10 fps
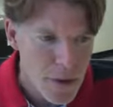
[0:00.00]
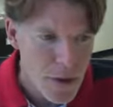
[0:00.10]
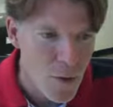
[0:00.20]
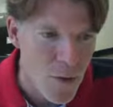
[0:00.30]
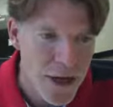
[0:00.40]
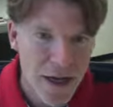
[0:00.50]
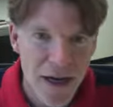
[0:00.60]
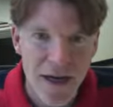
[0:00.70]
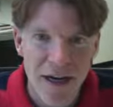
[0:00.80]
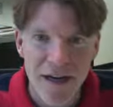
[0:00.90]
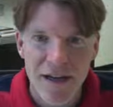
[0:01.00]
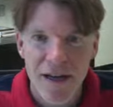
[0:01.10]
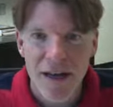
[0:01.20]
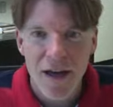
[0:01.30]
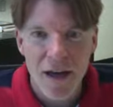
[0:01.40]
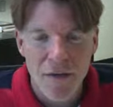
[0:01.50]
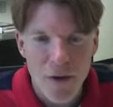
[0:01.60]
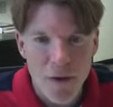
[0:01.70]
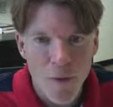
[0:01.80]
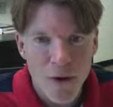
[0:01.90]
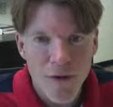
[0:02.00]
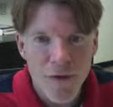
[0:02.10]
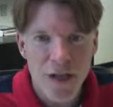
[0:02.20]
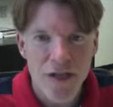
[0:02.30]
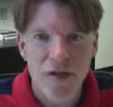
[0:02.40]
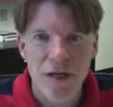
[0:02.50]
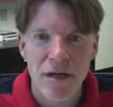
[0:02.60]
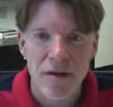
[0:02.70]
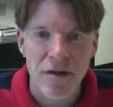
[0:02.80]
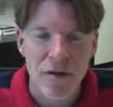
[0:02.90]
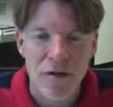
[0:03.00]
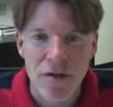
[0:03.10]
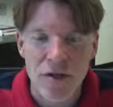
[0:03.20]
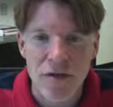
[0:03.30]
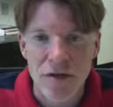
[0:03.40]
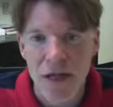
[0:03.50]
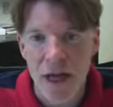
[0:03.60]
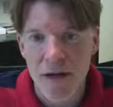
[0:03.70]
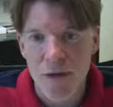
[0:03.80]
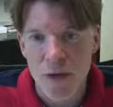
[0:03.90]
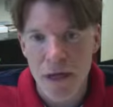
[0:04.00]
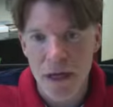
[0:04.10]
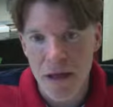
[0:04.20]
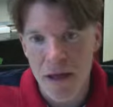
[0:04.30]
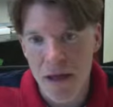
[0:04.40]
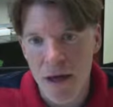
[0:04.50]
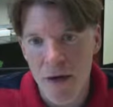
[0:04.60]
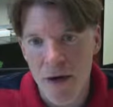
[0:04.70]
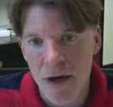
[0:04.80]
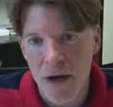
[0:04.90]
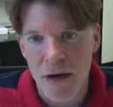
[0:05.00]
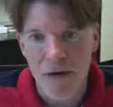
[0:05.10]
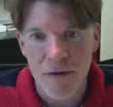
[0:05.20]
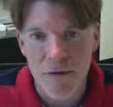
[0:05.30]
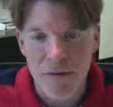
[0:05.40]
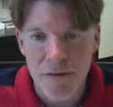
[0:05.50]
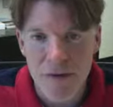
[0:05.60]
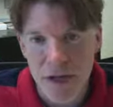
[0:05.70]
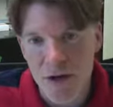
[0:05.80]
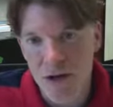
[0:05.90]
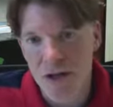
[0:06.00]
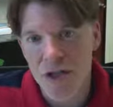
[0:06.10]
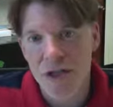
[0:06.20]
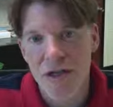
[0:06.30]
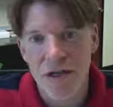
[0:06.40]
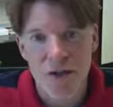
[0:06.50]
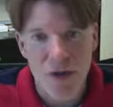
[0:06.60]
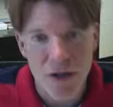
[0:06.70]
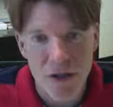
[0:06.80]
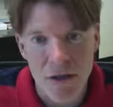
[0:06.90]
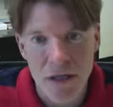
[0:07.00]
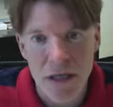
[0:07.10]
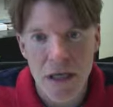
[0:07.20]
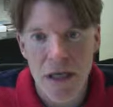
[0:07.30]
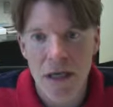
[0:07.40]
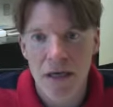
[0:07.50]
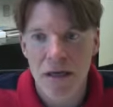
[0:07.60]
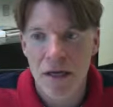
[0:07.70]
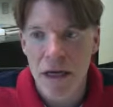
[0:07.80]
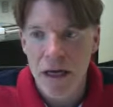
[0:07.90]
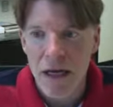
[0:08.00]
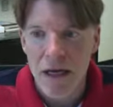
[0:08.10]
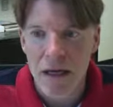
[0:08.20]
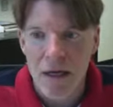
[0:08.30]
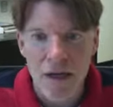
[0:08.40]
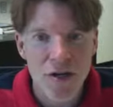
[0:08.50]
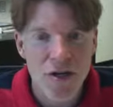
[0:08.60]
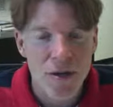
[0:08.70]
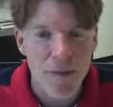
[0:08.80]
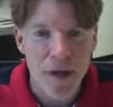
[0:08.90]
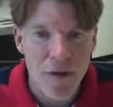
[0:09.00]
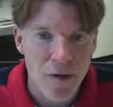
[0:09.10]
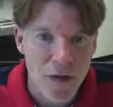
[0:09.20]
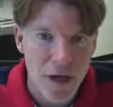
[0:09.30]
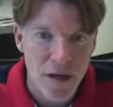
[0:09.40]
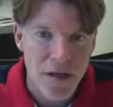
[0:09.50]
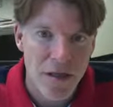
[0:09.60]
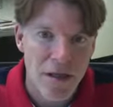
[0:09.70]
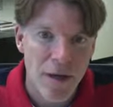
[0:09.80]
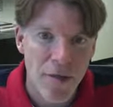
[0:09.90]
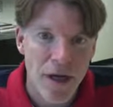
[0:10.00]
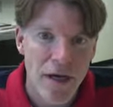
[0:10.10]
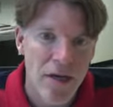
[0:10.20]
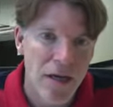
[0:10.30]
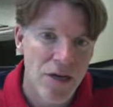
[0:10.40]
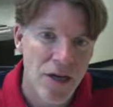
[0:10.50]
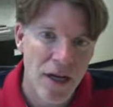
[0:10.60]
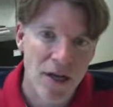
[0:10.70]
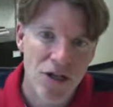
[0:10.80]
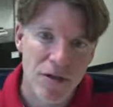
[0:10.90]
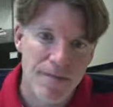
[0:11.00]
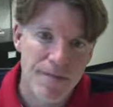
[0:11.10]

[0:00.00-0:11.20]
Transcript: We have a wonderful history here at the University of Saskatchewan in the area of technology, instructional design, and leadership in those areas as they apply to education.